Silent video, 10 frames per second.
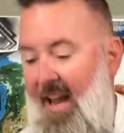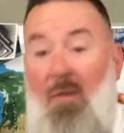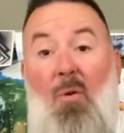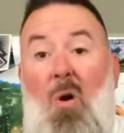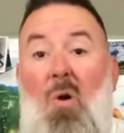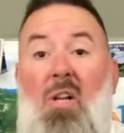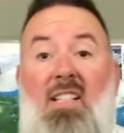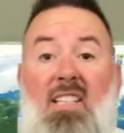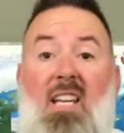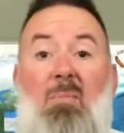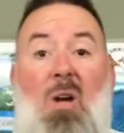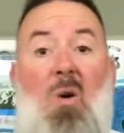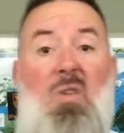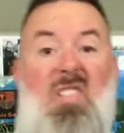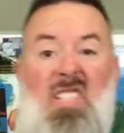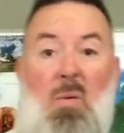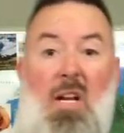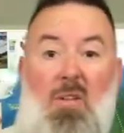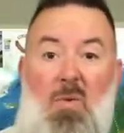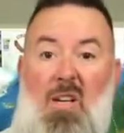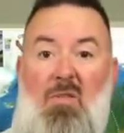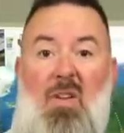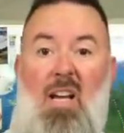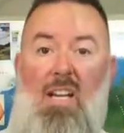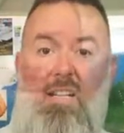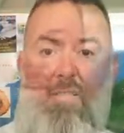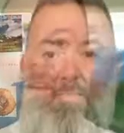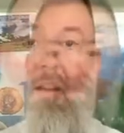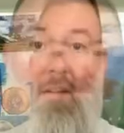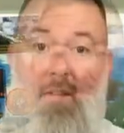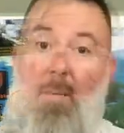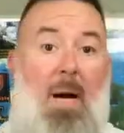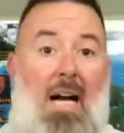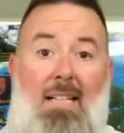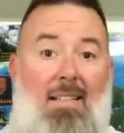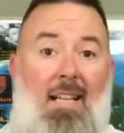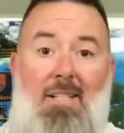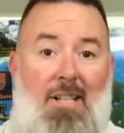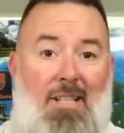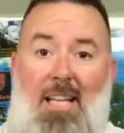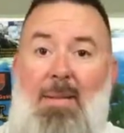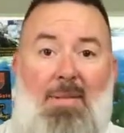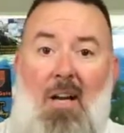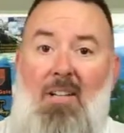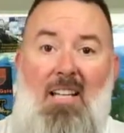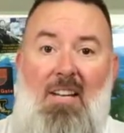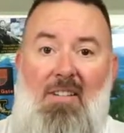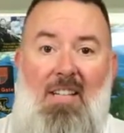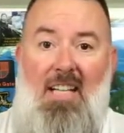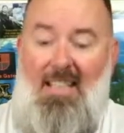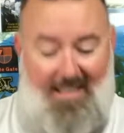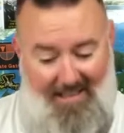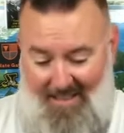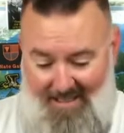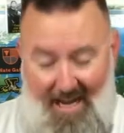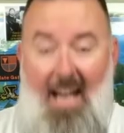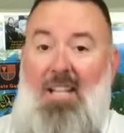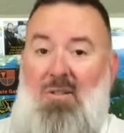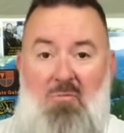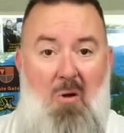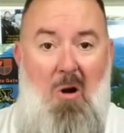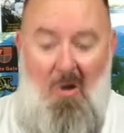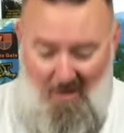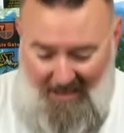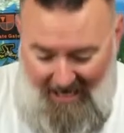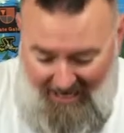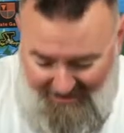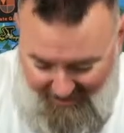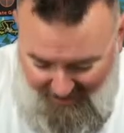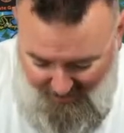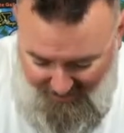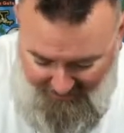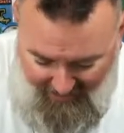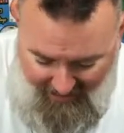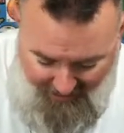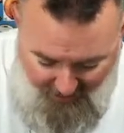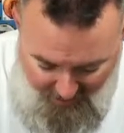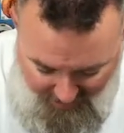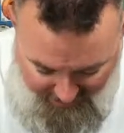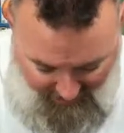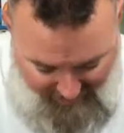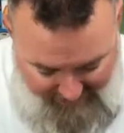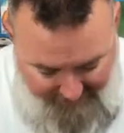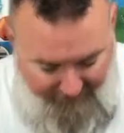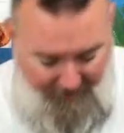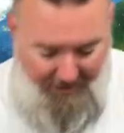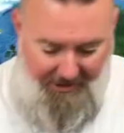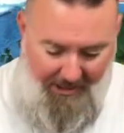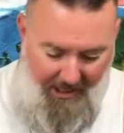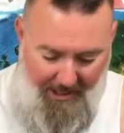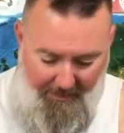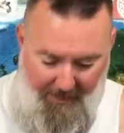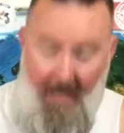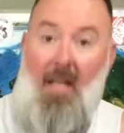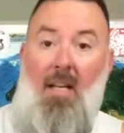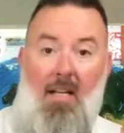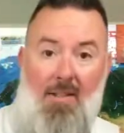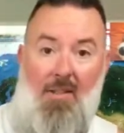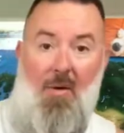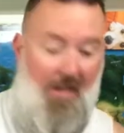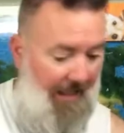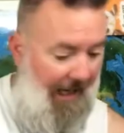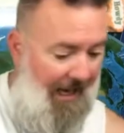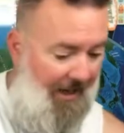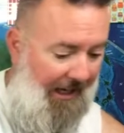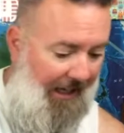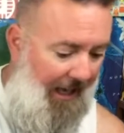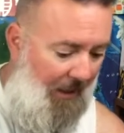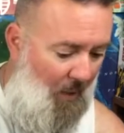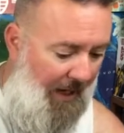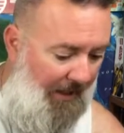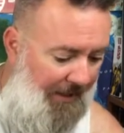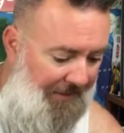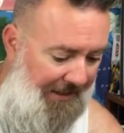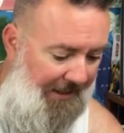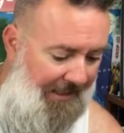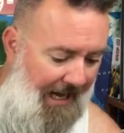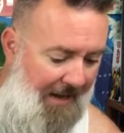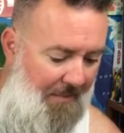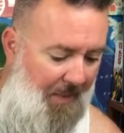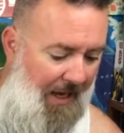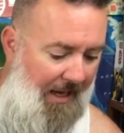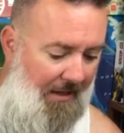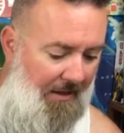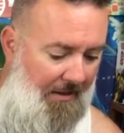that roll. Let's keep going and see what else we can find. The box that just keeps on giving. It's the next roll, guys, and we've got one obverse up. So again, I got a quick glimpse of the date, but